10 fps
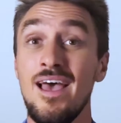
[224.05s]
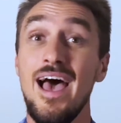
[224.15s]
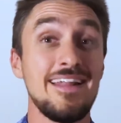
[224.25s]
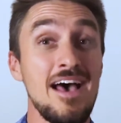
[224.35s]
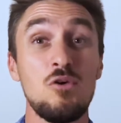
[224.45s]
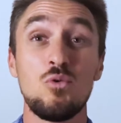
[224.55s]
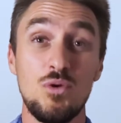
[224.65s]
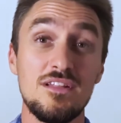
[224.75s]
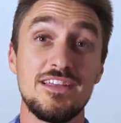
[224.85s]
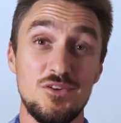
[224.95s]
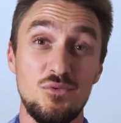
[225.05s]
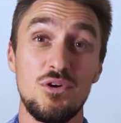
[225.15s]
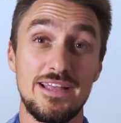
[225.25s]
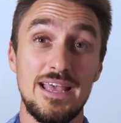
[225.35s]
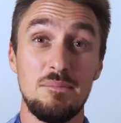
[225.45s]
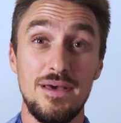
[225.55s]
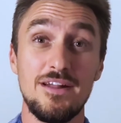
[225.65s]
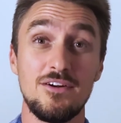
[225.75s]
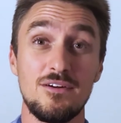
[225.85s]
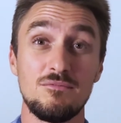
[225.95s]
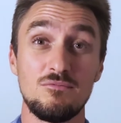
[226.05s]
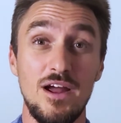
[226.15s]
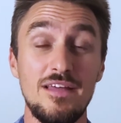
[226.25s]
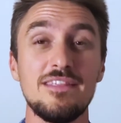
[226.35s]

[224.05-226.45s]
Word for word: and how quickly you want to get better, right?